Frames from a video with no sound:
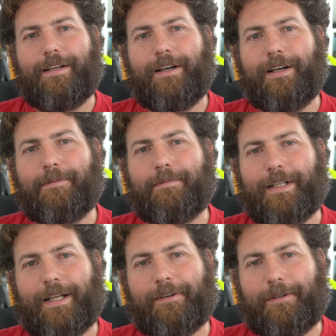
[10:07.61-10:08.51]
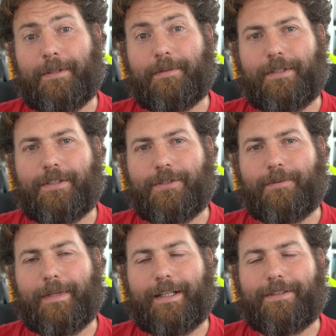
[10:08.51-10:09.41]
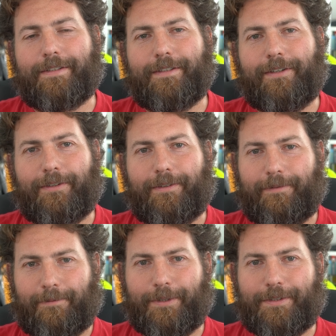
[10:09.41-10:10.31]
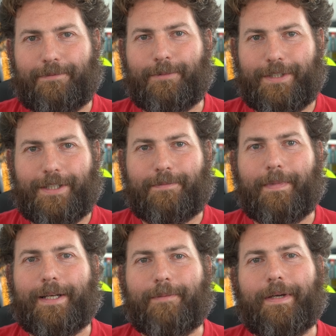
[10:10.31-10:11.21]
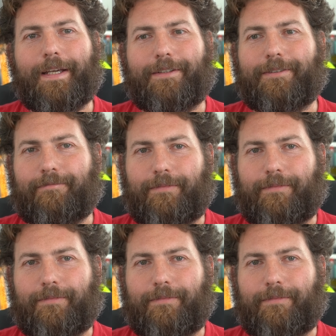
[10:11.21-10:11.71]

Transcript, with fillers: allowing you to put a zoom lens on, was its main appeal.